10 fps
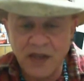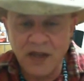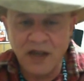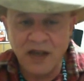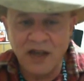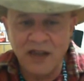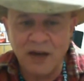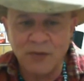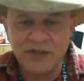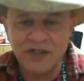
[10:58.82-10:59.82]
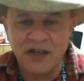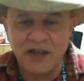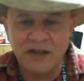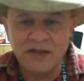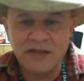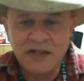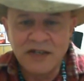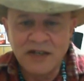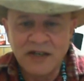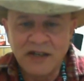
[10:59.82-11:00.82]
uh, that was a, uh,
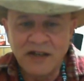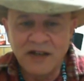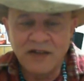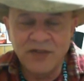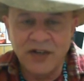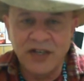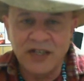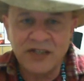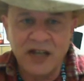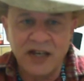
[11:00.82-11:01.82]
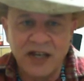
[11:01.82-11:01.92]
a, very exciting